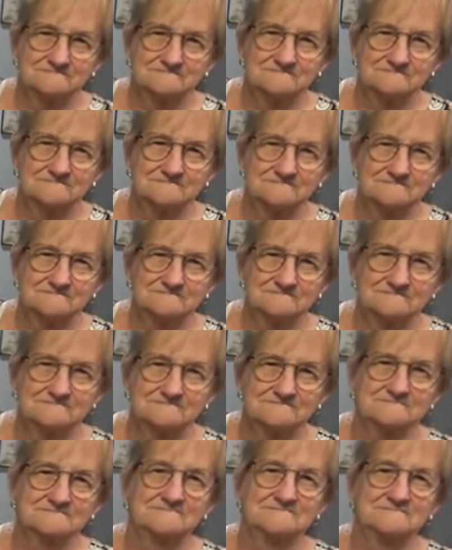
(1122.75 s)

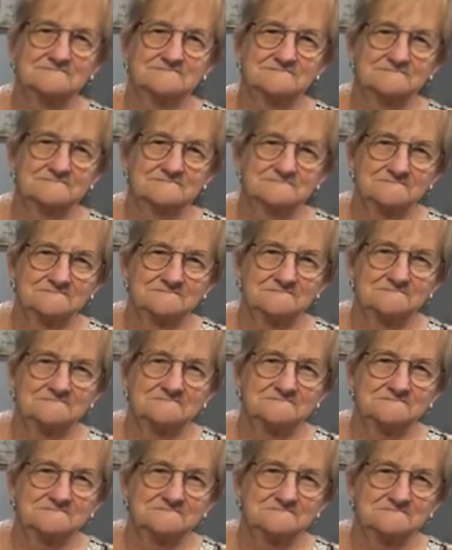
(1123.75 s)

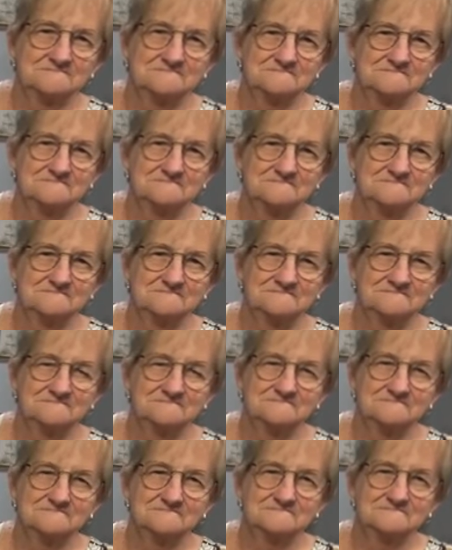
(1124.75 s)

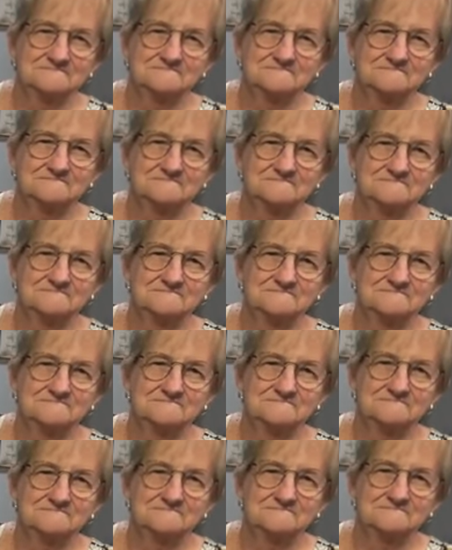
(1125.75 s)

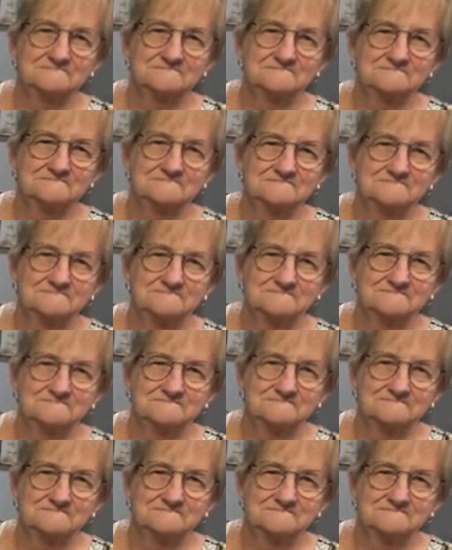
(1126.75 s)

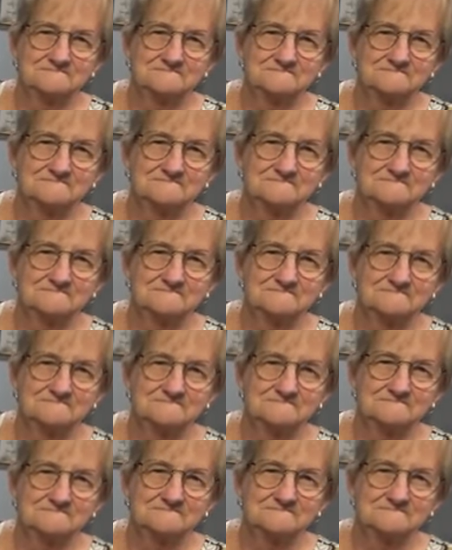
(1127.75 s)

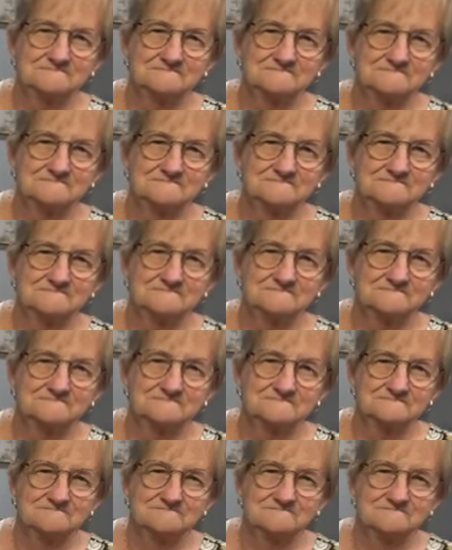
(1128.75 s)

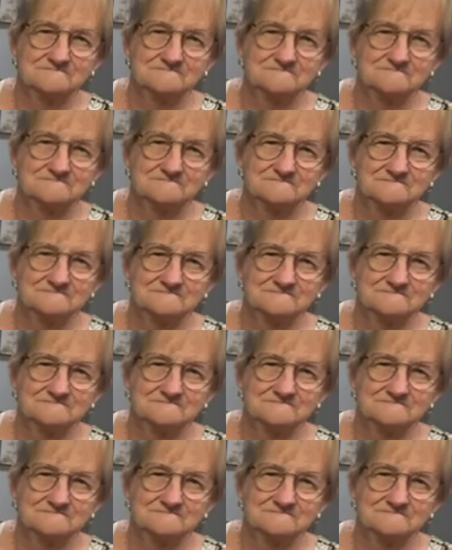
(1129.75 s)
No words are spoken by the person on screen.